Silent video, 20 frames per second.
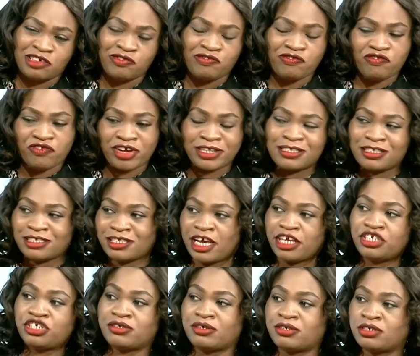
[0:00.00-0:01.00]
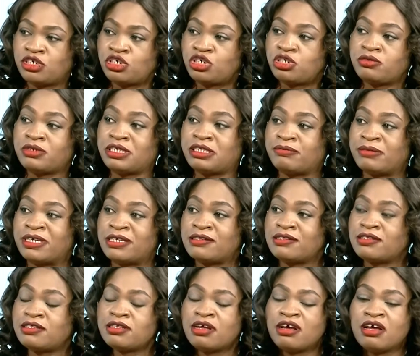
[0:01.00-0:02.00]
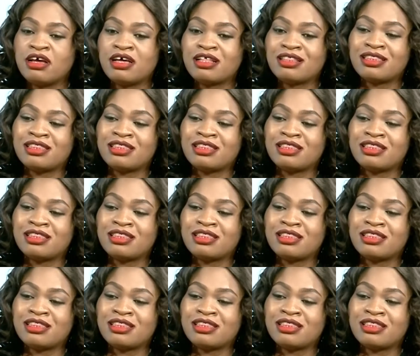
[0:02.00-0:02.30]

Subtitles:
differentiation in treatments,